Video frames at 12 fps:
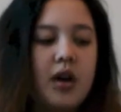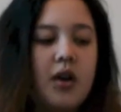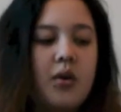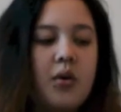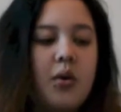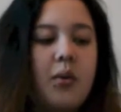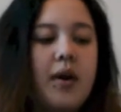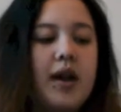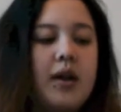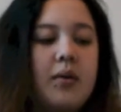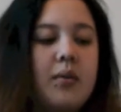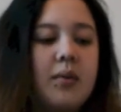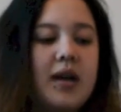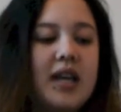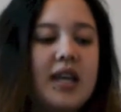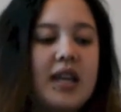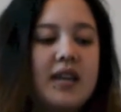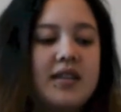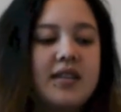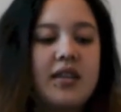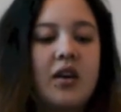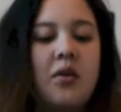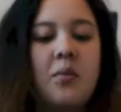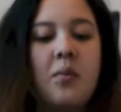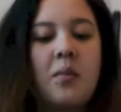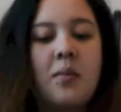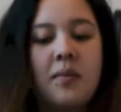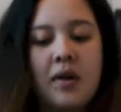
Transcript: Norway with some